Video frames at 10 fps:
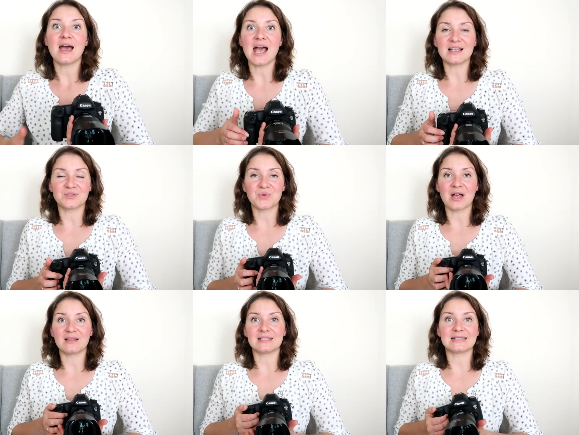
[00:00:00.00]
as
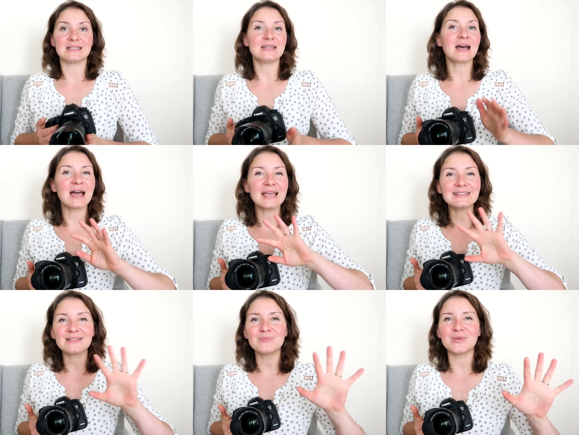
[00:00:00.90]
well as
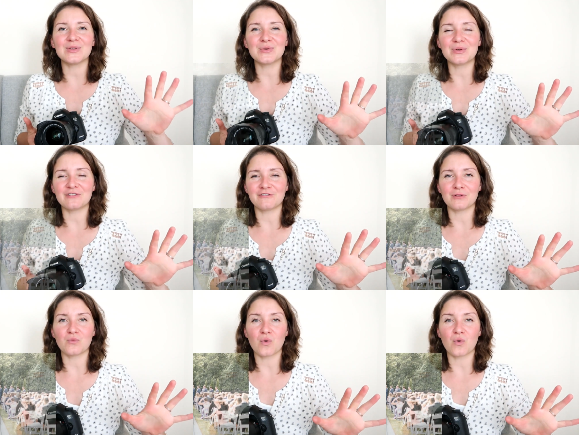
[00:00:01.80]
nice and beautiful